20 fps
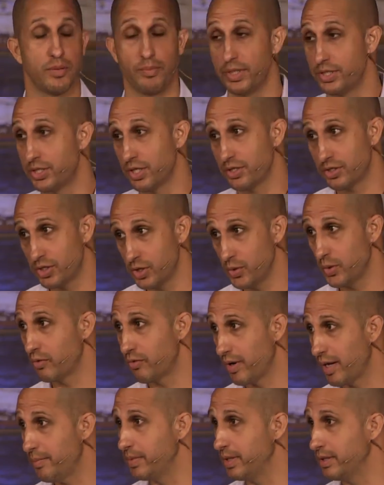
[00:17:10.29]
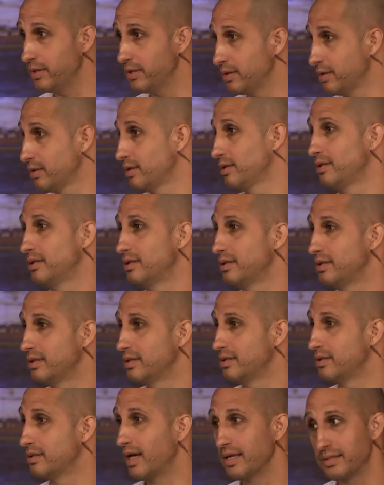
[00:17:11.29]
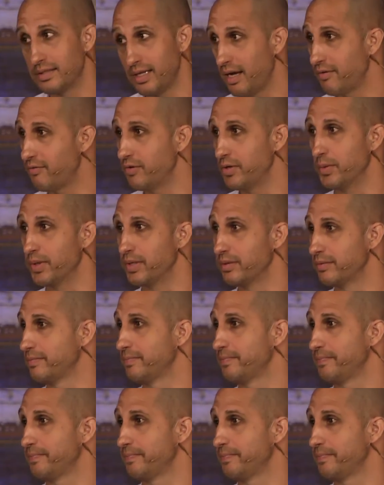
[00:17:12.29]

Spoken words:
but just to a remnant, not to everyone.